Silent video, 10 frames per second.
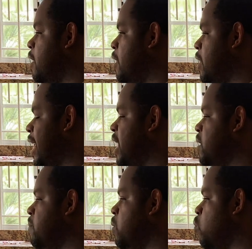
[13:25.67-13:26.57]
that has
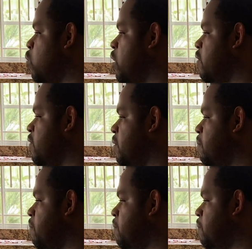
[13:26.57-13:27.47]
been one of
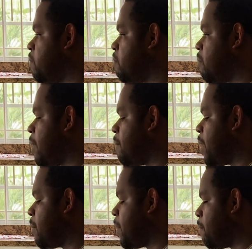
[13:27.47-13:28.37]
my